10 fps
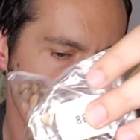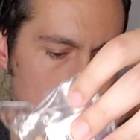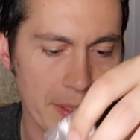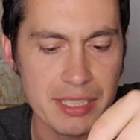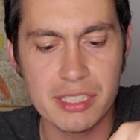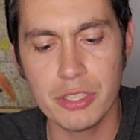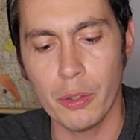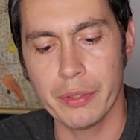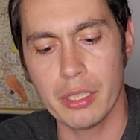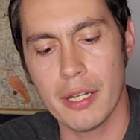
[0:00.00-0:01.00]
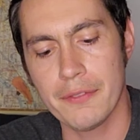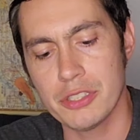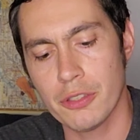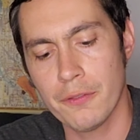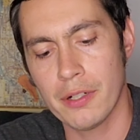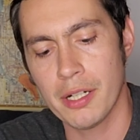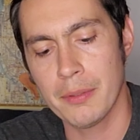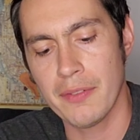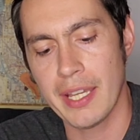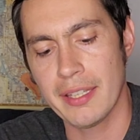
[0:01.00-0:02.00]
But this is the only coffee so far
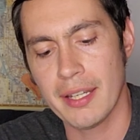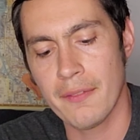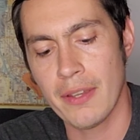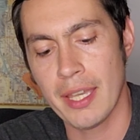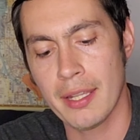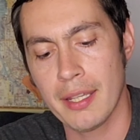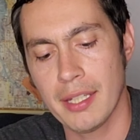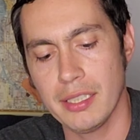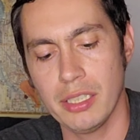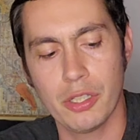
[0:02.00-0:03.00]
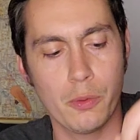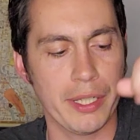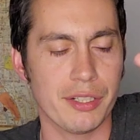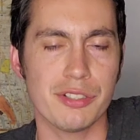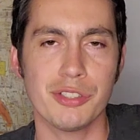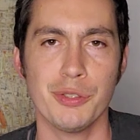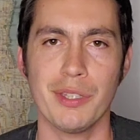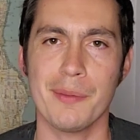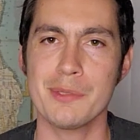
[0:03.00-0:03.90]
we've had that have had any Quakers to them.